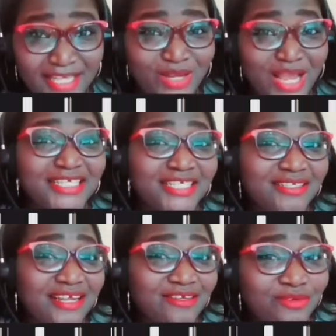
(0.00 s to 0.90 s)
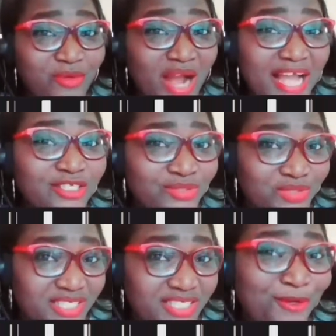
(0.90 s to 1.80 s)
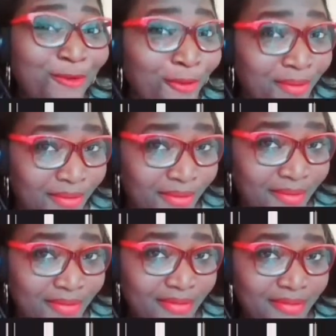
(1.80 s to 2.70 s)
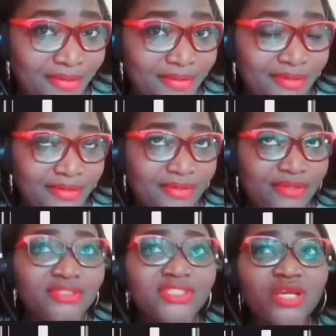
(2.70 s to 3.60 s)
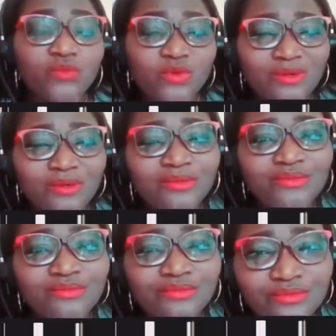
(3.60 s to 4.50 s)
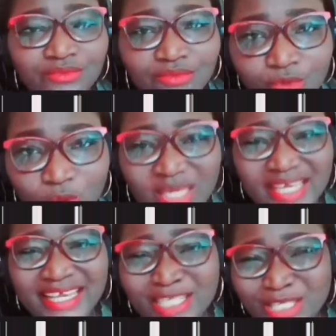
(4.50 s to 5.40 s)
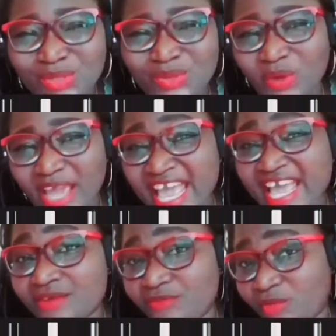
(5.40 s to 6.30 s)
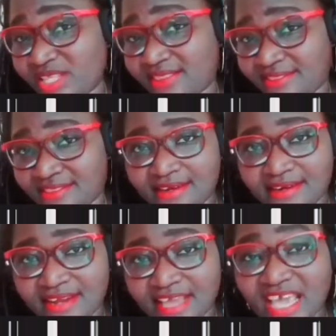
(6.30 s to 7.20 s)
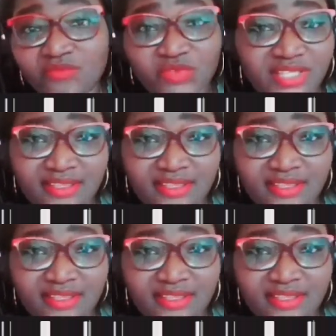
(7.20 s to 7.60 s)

Yes, you had, handled the call. They will look into everything.